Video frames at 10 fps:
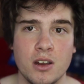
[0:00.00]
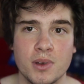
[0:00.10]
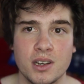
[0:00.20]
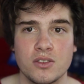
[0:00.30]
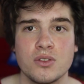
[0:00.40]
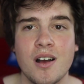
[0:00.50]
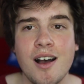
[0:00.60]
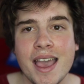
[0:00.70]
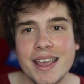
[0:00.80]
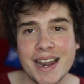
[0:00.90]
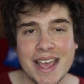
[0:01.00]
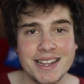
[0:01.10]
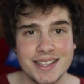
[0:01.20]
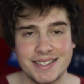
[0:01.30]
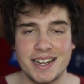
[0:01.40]
I'm gonna try and
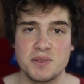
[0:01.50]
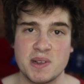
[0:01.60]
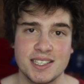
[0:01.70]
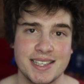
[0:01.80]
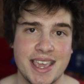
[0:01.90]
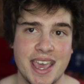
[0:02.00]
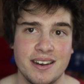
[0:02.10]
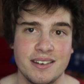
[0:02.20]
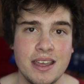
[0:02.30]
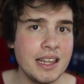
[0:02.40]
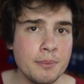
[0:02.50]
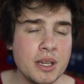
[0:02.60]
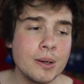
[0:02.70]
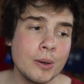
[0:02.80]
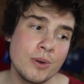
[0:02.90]
edit this down as much as I can. Let
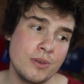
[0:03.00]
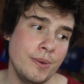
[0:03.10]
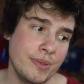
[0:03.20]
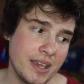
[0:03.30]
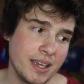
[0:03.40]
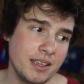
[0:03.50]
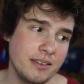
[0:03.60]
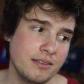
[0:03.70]
me know what you think.